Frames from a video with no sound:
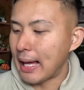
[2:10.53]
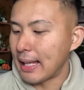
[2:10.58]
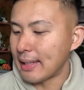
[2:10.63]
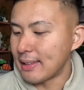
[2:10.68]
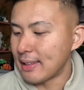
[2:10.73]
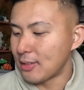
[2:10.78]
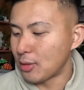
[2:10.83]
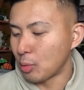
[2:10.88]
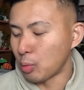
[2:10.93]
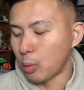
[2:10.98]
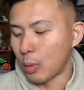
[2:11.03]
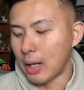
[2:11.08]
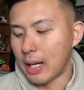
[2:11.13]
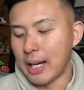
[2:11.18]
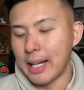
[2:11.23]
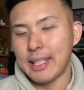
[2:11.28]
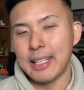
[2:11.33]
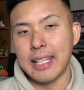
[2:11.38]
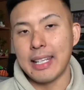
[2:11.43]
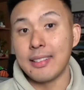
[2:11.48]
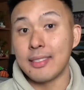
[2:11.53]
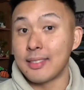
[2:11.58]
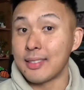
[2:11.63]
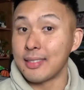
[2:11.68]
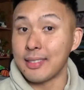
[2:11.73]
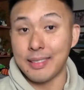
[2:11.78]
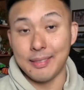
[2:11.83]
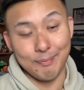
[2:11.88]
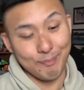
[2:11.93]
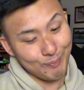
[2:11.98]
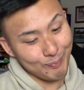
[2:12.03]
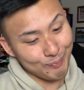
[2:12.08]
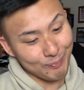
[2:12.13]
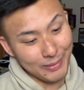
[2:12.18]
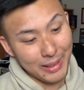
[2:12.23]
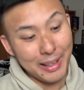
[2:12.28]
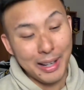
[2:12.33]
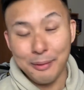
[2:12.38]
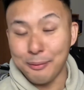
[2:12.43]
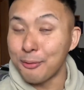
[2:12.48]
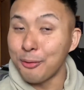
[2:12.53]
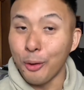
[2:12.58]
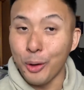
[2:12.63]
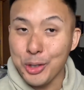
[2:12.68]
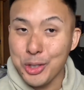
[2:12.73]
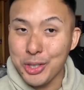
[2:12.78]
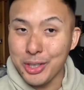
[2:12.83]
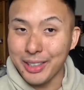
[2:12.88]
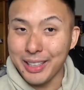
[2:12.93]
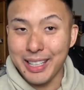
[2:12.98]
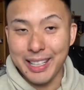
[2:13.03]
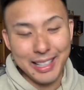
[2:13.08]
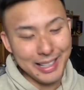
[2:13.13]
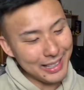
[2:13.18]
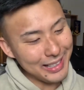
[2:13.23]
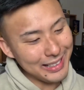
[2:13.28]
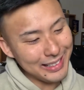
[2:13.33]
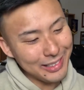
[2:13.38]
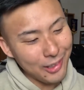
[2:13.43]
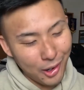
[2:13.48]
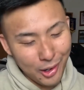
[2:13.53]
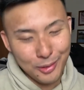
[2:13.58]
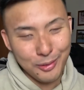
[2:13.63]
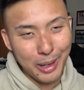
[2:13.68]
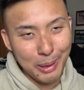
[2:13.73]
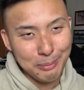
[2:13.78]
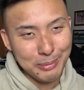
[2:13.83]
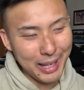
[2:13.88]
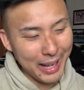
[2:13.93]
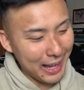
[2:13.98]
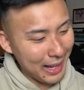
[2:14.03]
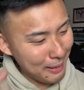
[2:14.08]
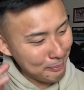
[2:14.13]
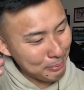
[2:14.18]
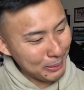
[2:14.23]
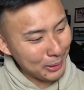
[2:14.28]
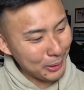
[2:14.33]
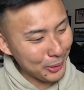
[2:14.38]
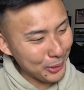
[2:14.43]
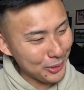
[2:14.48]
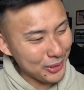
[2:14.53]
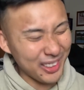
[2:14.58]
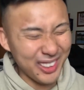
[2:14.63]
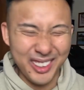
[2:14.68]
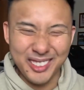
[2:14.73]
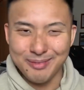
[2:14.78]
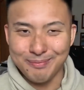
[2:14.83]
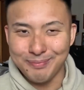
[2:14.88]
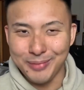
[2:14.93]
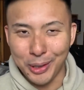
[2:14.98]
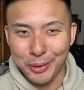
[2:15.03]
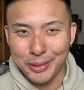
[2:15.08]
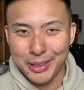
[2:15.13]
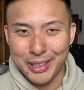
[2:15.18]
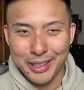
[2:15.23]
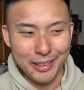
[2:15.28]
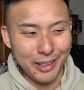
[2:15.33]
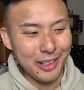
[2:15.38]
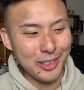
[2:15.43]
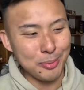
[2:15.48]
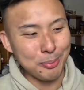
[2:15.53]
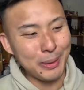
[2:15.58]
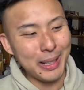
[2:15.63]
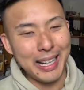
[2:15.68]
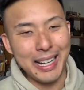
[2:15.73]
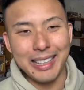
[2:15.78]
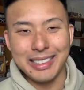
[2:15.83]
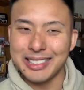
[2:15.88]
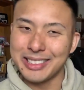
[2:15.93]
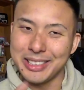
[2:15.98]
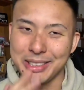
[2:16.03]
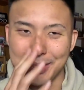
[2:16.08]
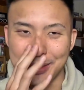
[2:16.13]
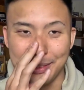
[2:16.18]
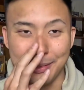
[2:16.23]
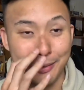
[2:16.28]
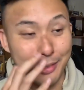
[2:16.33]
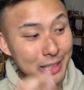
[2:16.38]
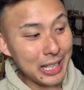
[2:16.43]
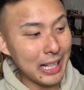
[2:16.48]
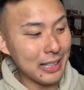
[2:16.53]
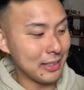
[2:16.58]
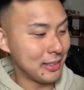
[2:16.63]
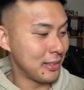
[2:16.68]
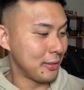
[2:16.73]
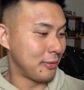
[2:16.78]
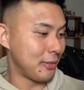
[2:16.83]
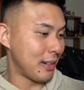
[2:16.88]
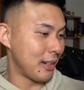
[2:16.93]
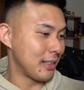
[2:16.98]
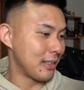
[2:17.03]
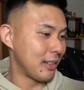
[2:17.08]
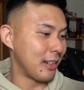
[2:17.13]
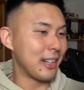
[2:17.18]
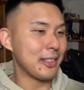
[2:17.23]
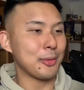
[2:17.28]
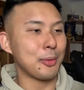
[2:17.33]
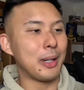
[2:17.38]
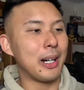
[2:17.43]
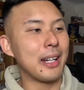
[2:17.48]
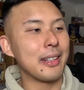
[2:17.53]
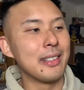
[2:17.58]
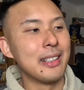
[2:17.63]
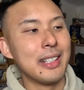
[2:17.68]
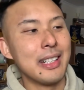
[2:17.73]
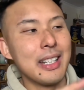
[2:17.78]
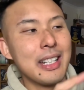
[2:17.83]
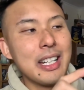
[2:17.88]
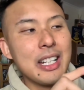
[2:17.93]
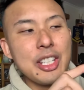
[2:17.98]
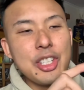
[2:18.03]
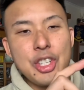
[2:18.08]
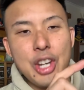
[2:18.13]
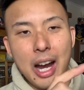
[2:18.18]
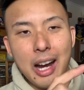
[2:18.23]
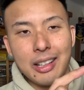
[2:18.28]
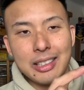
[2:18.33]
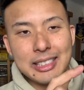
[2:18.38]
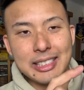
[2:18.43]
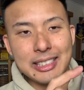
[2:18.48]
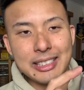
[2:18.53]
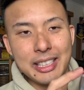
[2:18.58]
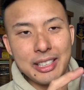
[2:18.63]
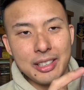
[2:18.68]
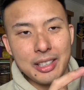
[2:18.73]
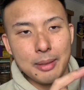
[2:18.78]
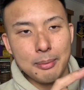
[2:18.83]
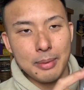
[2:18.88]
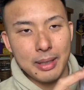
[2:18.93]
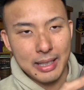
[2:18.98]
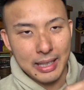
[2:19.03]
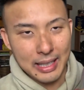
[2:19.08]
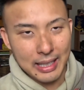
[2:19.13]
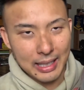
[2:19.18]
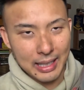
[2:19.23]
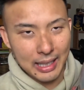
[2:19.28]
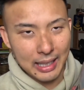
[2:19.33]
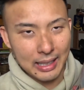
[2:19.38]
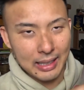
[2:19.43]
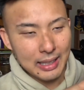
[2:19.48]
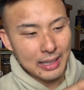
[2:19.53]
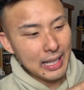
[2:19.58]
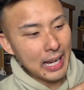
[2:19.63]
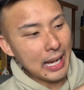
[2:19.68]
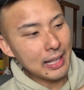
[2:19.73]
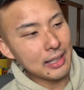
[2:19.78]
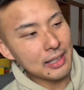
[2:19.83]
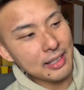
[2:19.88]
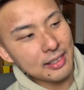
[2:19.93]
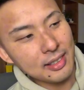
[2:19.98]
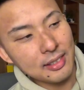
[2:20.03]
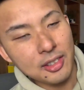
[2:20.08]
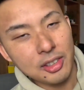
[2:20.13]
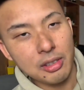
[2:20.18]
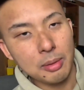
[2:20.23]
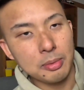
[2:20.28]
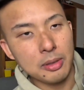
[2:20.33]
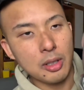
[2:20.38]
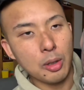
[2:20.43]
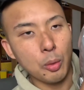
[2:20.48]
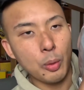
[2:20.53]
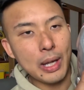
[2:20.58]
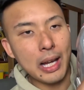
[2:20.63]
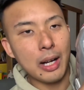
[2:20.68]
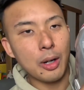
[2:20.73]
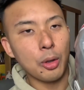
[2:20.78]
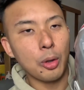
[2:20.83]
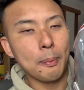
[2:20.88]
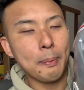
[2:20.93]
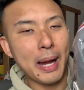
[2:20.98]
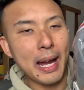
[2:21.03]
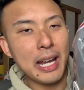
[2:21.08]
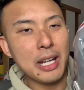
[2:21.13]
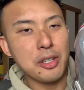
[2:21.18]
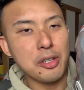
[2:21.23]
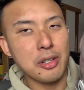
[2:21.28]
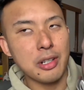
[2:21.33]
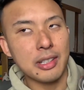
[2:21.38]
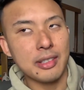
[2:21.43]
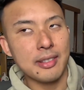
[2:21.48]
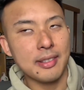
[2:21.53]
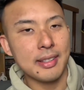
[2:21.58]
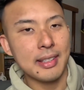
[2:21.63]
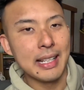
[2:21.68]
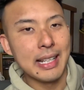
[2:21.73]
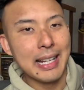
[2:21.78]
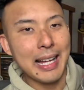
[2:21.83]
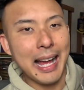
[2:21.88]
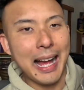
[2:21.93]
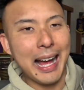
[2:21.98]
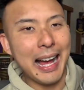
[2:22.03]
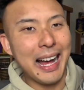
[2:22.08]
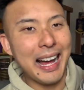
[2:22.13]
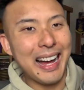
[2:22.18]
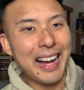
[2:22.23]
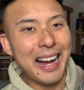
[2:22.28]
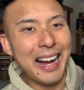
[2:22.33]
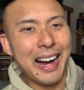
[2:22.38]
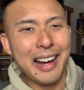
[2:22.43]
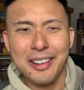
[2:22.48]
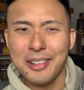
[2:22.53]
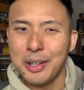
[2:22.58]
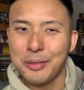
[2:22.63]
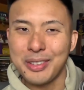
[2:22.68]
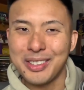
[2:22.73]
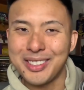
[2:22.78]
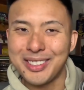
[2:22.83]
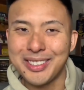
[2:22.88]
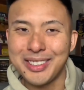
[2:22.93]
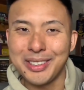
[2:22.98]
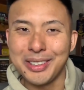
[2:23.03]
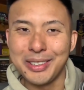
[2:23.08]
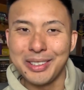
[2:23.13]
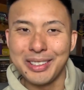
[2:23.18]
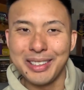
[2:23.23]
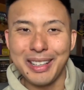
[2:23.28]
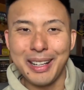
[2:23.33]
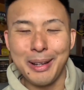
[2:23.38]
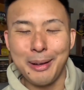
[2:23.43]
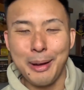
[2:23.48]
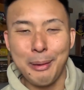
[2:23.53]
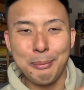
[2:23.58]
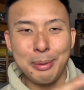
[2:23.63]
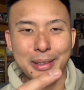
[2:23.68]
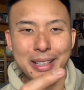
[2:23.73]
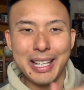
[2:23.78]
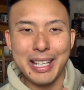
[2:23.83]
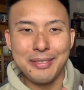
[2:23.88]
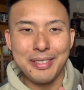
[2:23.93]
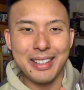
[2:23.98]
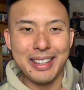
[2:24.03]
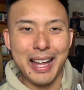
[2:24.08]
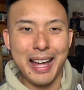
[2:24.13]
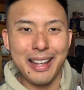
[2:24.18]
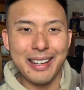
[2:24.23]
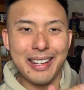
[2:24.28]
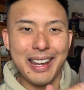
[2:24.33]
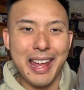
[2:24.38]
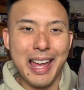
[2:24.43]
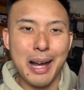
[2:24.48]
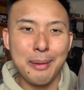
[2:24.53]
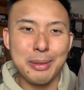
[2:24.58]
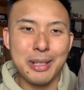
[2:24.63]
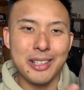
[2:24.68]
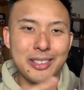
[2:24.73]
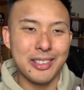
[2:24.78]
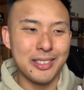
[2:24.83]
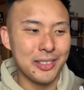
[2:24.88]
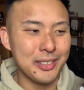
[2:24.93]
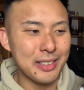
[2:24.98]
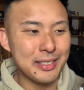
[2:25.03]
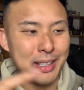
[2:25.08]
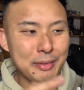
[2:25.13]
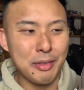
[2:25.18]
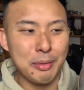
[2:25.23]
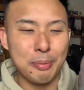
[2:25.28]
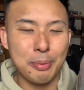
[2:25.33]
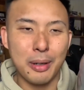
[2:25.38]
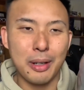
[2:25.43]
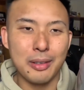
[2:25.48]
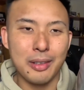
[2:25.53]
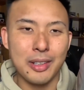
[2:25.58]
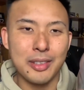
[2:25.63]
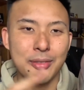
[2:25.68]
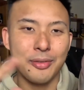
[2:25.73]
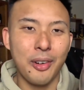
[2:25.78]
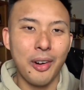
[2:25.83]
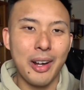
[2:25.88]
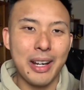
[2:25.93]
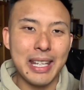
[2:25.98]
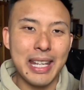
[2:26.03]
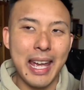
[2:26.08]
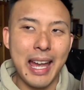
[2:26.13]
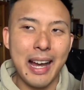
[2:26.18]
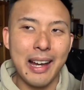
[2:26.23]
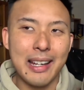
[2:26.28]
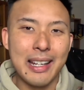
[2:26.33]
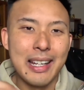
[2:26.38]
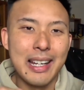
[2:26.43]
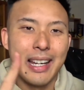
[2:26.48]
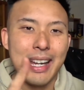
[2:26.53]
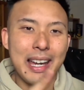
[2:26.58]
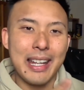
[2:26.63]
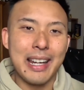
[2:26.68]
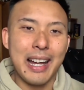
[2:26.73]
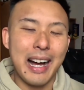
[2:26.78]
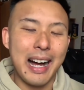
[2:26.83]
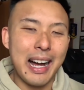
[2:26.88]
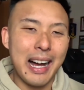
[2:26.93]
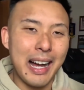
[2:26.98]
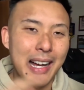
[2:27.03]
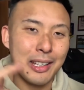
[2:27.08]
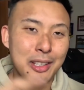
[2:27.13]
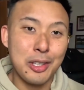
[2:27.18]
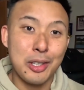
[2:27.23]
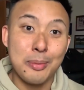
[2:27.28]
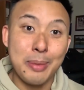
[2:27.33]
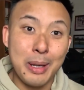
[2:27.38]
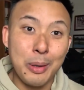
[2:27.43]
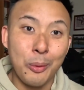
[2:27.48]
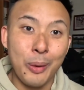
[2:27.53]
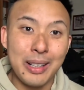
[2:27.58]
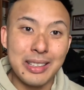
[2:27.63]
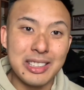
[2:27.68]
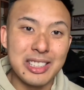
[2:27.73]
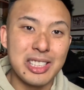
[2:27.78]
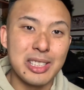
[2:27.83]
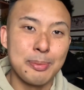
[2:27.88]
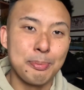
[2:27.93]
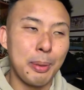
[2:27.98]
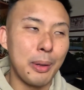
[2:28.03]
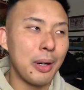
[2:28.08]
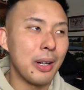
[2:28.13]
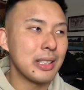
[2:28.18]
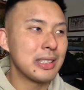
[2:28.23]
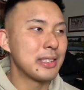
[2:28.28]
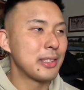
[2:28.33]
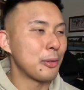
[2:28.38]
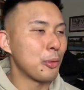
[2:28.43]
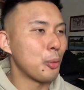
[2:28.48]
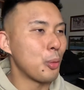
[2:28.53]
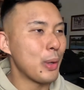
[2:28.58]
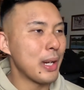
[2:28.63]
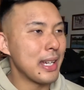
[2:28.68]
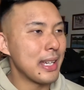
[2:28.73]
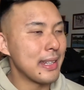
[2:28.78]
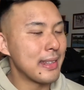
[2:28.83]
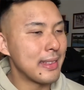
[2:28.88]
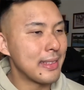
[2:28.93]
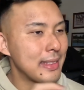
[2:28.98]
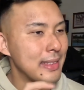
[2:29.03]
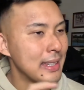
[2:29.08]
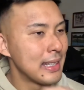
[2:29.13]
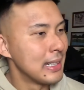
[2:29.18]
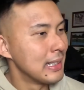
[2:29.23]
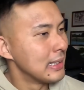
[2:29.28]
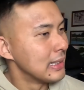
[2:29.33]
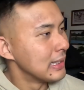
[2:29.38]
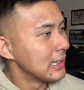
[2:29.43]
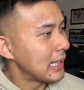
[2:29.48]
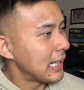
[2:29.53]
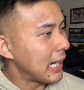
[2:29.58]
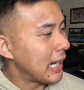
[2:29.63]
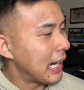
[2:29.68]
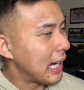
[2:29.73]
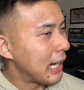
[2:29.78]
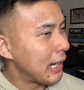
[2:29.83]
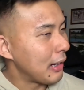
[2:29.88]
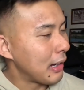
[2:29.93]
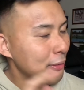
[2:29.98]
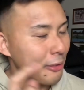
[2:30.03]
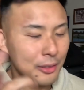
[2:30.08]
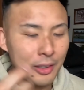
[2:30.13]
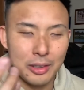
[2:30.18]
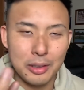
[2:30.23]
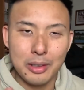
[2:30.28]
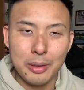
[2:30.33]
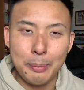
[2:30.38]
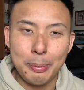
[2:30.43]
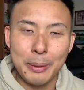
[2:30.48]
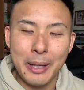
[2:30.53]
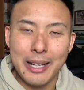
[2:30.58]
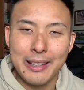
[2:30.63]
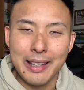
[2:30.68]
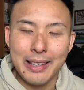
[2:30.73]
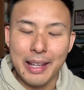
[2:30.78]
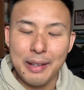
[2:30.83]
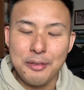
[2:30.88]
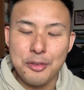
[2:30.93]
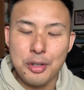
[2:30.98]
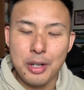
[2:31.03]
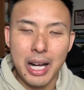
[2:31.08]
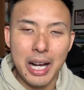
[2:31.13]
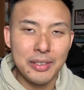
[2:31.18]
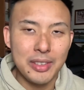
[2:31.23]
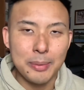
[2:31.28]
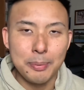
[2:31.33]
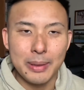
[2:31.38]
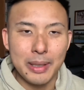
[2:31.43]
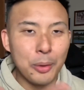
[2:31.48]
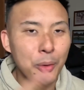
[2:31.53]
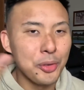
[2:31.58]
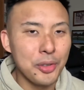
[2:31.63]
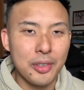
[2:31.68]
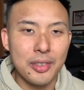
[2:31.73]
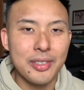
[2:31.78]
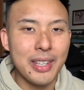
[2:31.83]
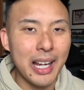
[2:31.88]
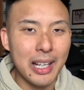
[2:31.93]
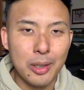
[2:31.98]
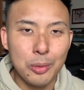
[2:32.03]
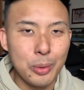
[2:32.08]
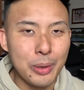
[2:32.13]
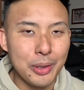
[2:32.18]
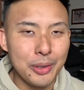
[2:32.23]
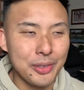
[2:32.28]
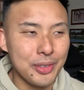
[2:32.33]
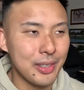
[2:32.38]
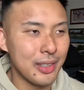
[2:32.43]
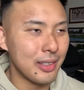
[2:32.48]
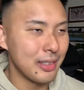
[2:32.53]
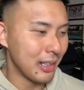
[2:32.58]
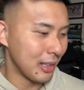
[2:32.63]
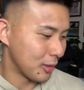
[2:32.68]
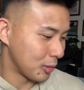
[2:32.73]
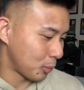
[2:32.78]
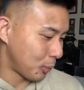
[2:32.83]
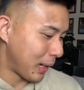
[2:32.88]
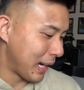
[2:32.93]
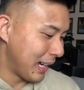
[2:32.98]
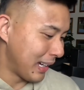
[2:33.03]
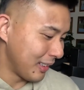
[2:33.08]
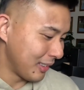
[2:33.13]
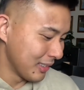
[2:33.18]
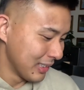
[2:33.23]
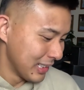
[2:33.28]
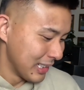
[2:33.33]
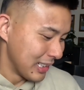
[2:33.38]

this one is unfortunately not rubbed out, but also not really the greatest player. Still, regardless, it's a very nice one. Jarrett Stidham here, and then he's inscripted it, "We are all Patriots." I don't know if he's still believing that now, because he's on the Denver Broncos fighting out a QB1 spot with, I forgot the player that they've drafted, but also Zach Wilson as well.